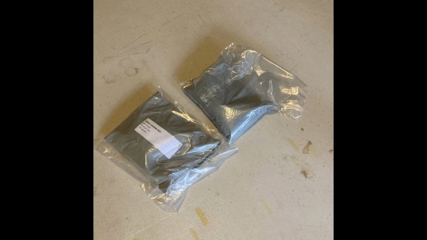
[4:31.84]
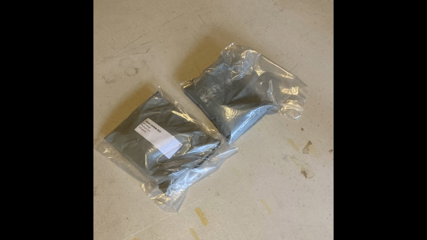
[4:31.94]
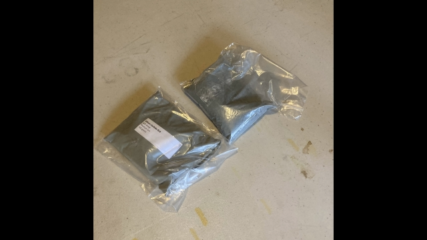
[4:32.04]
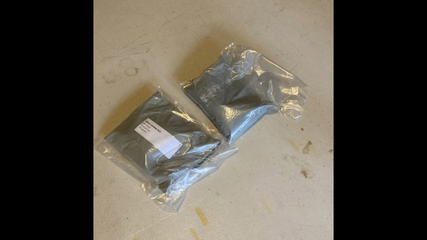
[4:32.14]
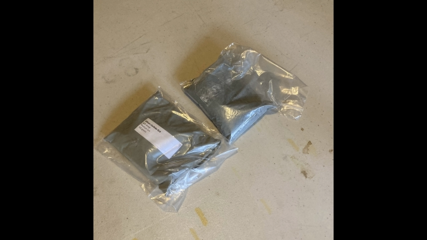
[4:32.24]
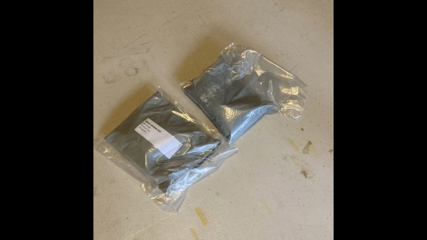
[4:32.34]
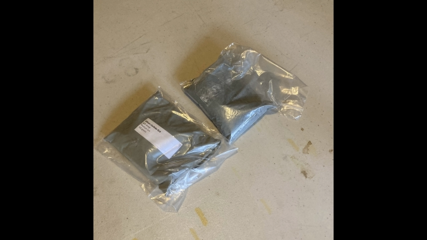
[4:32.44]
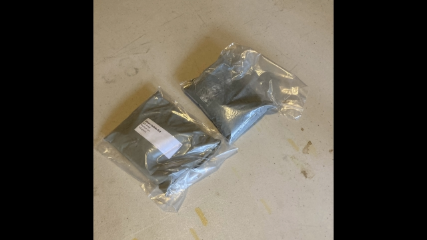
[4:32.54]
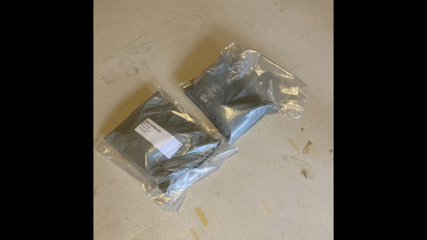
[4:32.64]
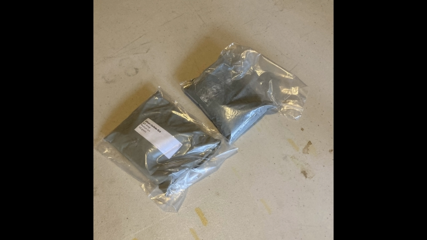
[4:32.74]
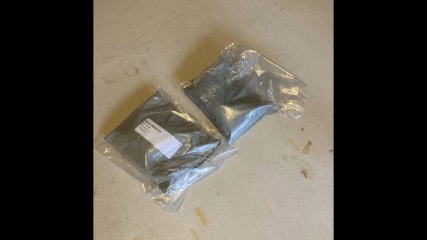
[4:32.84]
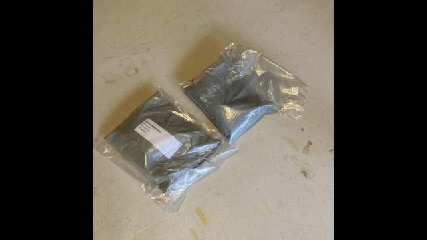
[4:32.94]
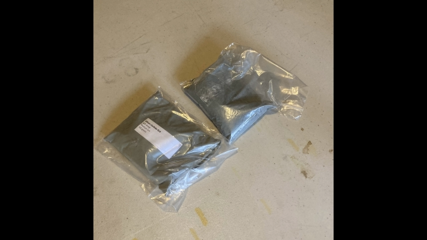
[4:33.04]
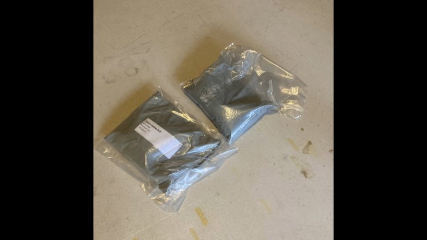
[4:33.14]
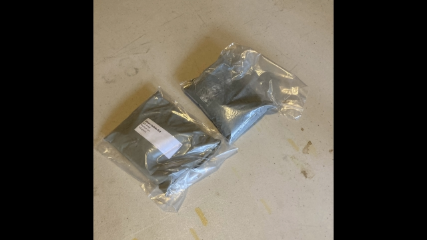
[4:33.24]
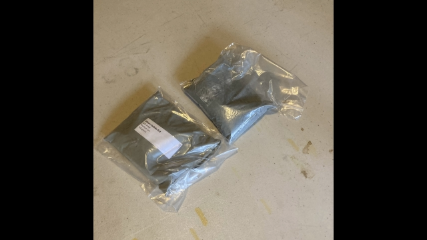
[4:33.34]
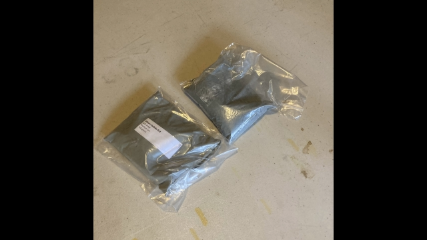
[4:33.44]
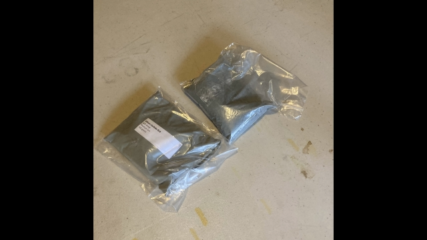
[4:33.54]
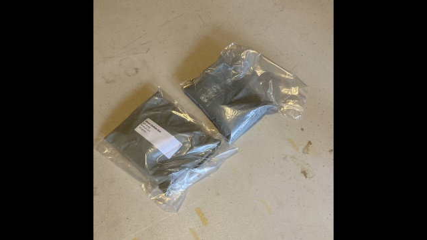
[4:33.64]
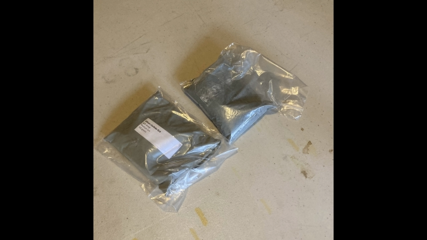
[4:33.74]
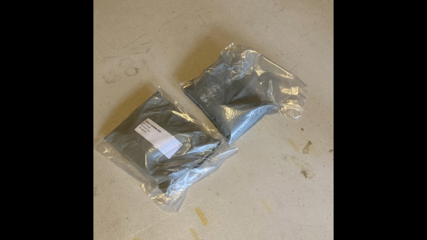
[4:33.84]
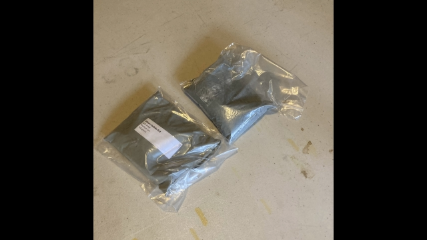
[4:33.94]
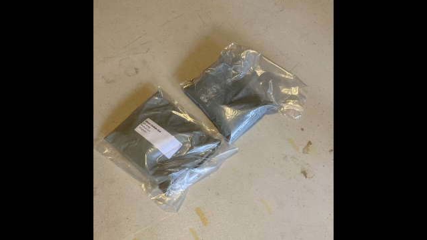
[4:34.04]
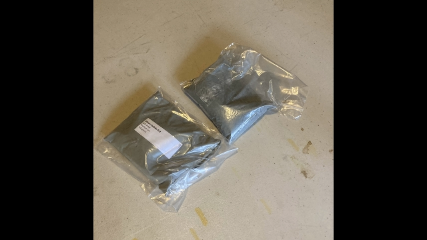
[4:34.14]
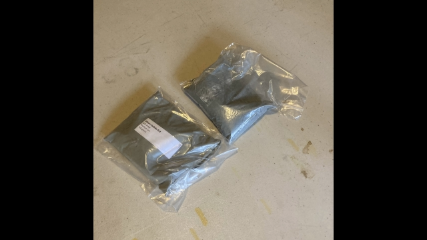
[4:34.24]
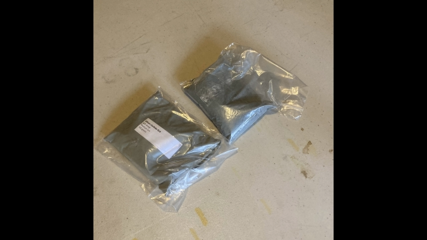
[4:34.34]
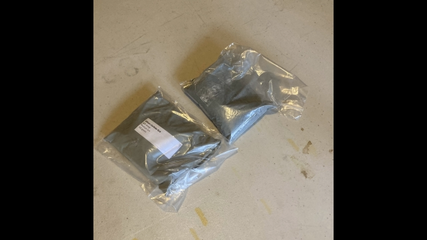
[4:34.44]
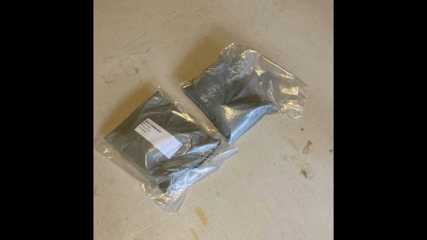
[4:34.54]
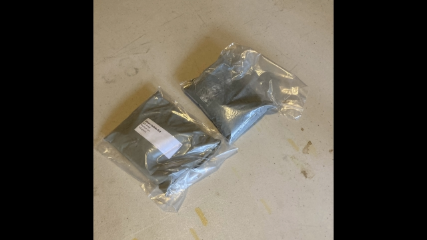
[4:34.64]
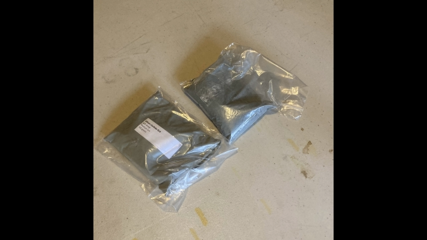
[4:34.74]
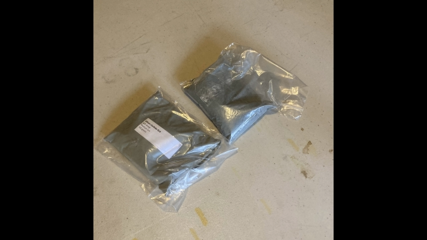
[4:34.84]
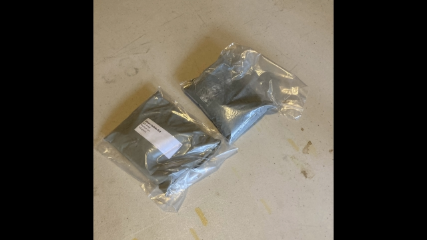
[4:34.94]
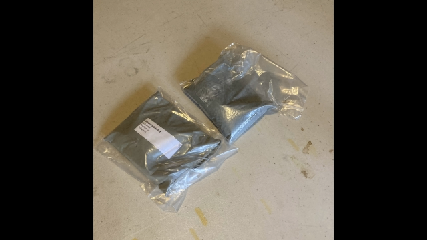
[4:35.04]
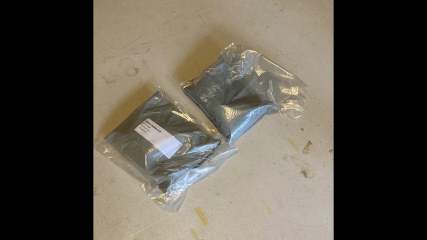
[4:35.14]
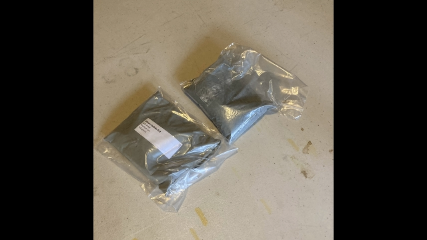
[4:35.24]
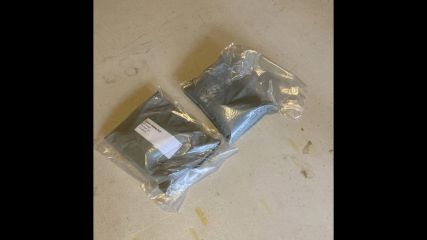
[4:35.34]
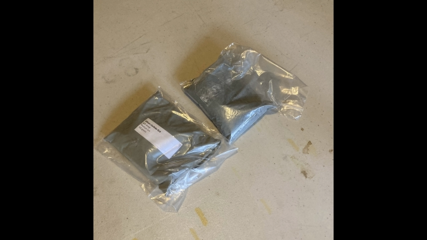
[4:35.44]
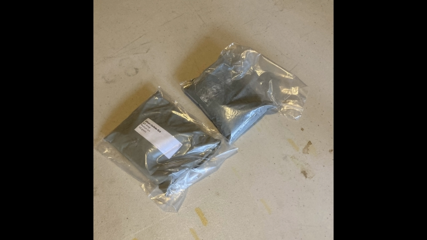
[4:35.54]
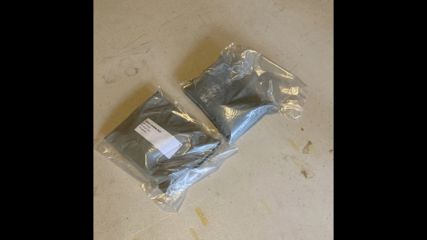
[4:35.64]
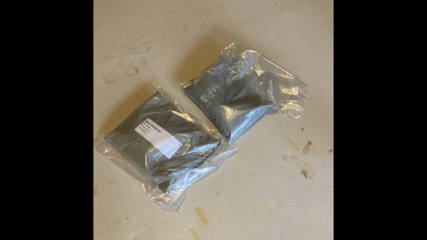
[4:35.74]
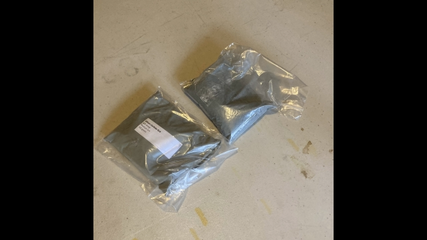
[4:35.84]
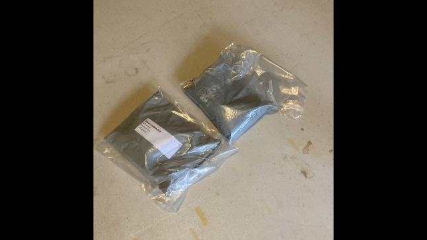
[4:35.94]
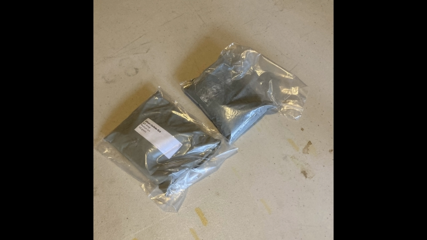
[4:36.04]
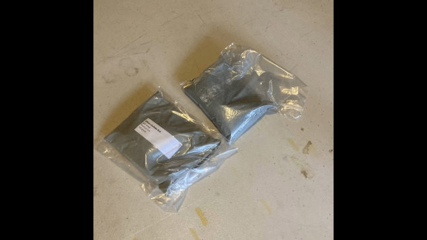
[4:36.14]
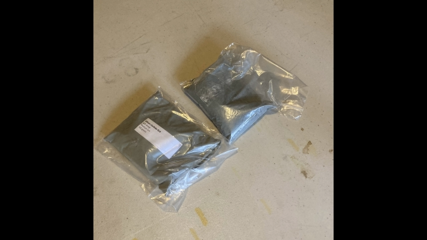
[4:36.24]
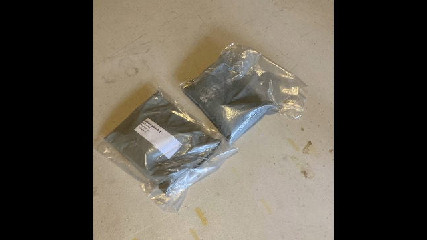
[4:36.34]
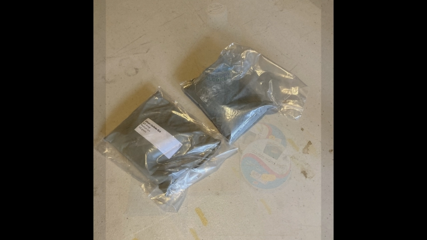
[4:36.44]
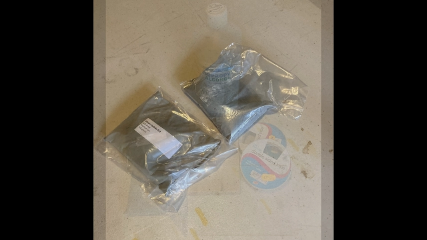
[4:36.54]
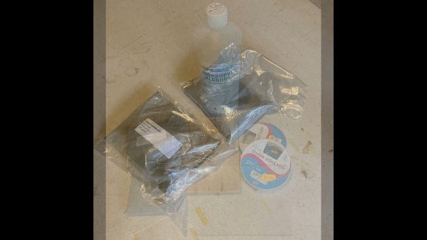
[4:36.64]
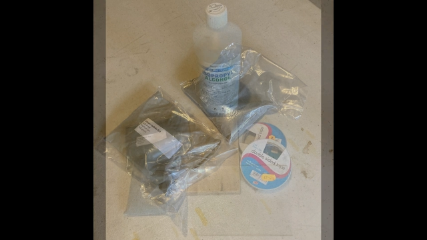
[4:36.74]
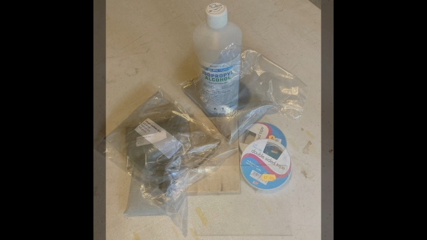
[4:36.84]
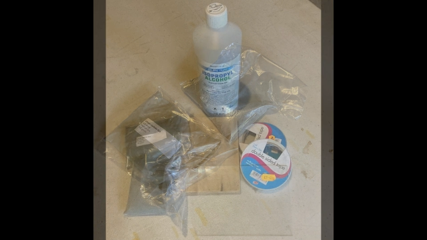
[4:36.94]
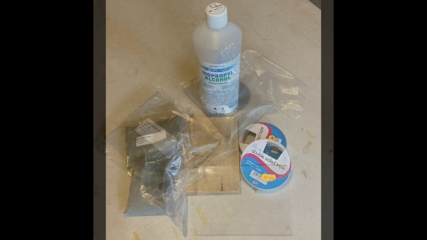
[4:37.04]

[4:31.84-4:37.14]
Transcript: [unreadable: no face in view]